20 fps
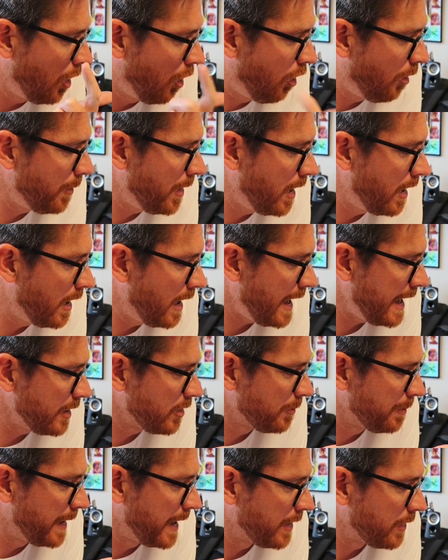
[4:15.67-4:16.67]
Omaha
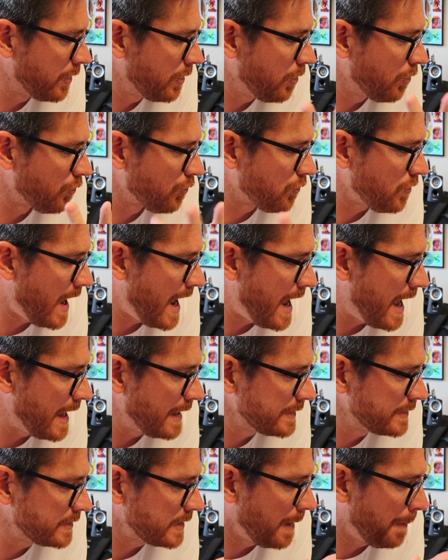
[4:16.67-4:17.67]
8 or Better,
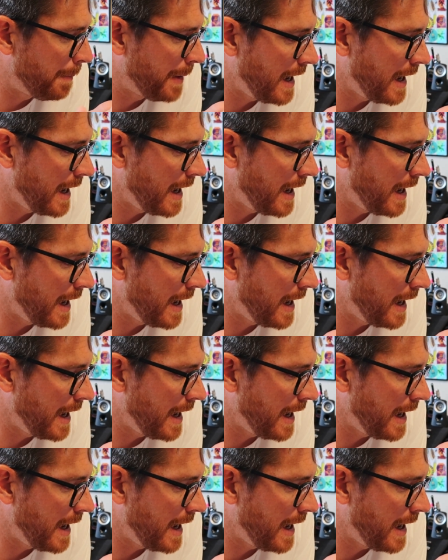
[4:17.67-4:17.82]
Raz,